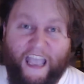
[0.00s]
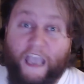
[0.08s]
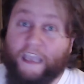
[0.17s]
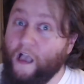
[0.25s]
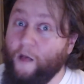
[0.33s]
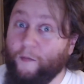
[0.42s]

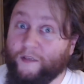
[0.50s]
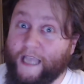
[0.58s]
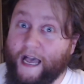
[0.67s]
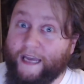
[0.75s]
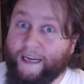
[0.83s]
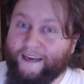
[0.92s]
You almost
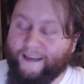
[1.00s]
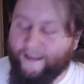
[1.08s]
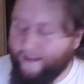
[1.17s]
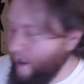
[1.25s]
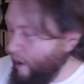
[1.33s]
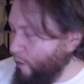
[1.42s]
got it.
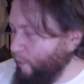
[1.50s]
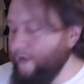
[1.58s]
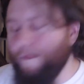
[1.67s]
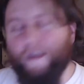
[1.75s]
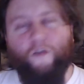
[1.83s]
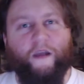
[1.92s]
Wouldn't it
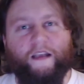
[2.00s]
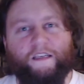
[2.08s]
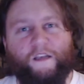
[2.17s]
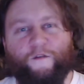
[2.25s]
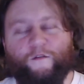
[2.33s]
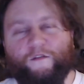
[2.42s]
be crazy
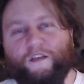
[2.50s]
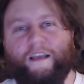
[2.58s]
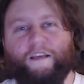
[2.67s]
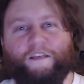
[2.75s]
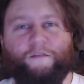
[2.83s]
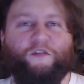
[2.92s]
if he was like a
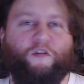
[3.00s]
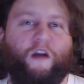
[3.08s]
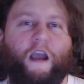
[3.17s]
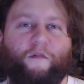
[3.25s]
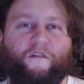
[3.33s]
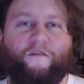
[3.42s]

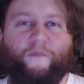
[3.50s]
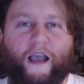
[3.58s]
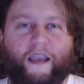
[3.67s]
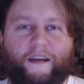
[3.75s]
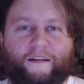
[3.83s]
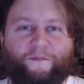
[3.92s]
subscriber of
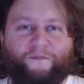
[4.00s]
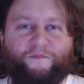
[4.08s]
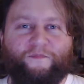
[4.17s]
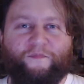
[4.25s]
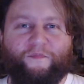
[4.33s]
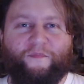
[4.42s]
mine?
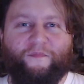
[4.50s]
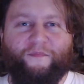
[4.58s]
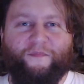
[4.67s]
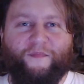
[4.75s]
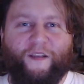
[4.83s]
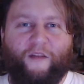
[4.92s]

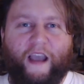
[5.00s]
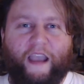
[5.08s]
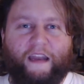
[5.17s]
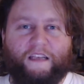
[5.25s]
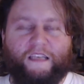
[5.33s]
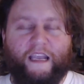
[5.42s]
Right?
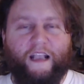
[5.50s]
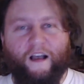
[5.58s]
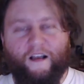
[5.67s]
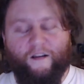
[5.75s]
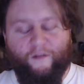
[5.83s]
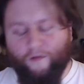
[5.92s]
And he's like,
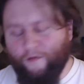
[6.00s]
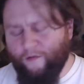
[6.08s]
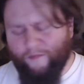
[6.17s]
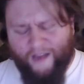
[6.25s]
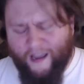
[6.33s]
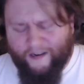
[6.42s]
well,
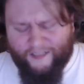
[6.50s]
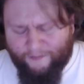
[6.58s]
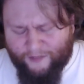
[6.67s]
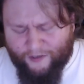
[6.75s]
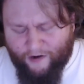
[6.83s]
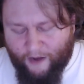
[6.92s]
not a
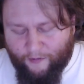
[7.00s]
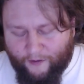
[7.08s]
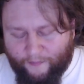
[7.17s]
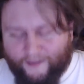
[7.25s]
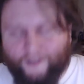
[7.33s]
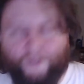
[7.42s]
subscriber,
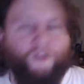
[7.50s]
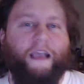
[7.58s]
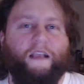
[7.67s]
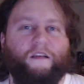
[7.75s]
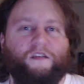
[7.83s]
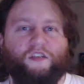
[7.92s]
but just like
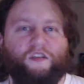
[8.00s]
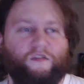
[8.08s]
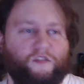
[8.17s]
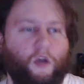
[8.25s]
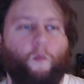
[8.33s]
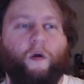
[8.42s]

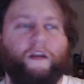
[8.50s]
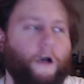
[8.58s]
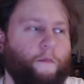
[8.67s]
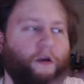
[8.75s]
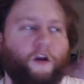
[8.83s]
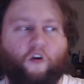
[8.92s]
someone
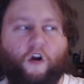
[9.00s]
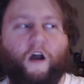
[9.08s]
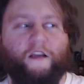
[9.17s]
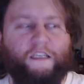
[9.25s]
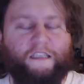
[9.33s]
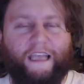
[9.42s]
coming
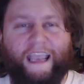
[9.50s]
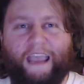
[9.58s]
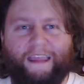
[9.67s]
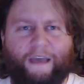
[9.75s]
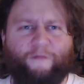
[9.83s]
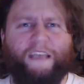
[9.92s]
across. He's like, hey,
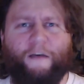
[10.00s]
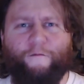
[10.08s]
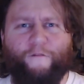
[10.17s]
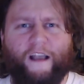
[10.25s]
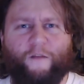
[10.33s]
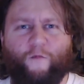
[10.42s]
that was that
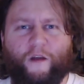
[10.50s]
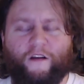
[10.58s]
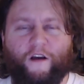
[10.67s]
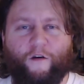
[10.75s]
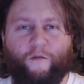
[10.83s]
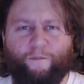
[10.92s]
fucking
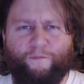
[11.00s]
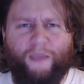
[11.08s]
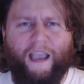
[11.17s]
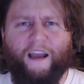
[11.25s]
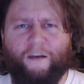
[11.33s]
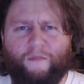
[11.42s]
weirdo
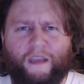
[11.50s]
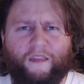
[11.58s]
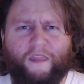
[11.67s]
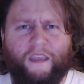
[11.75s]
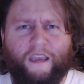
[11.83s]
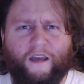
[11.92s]
behind me in
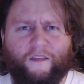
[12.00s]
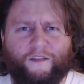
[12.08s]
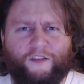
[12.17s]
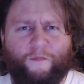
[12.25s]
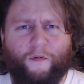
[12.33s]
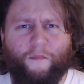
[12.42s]
the
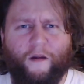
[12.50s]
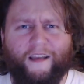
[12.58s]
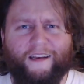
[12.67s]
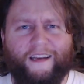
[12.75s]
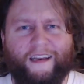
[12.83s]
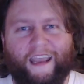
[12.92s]
supermarket
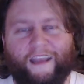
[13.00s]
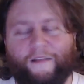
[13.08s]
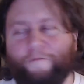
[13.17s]
today.